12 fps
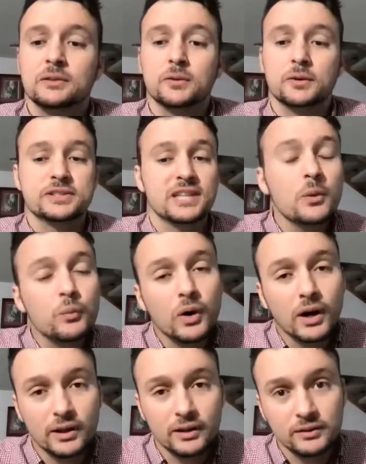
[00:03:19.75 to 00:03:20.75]
for
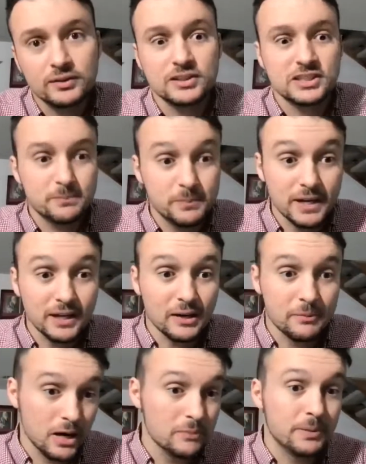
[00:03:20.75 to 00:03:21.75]
someone to speak
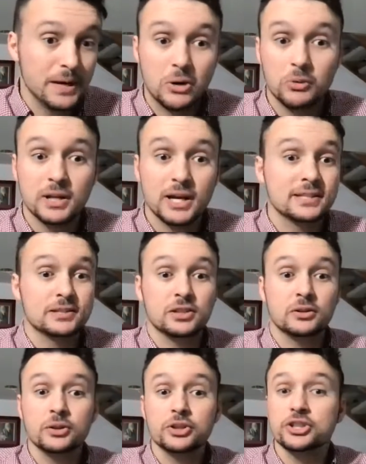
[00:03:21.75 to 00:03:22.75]
about Baha'u'llah's
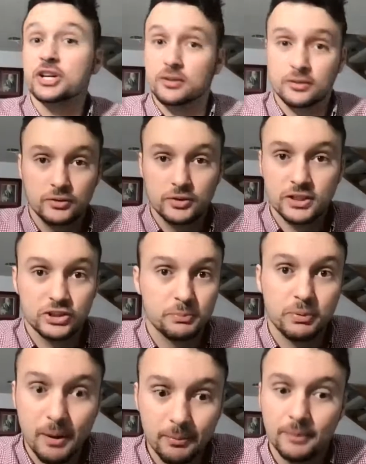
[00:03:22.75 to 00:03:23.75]
solution to such a
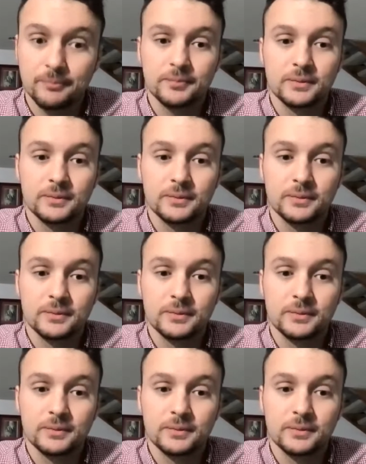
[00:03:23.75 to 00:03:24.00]
problem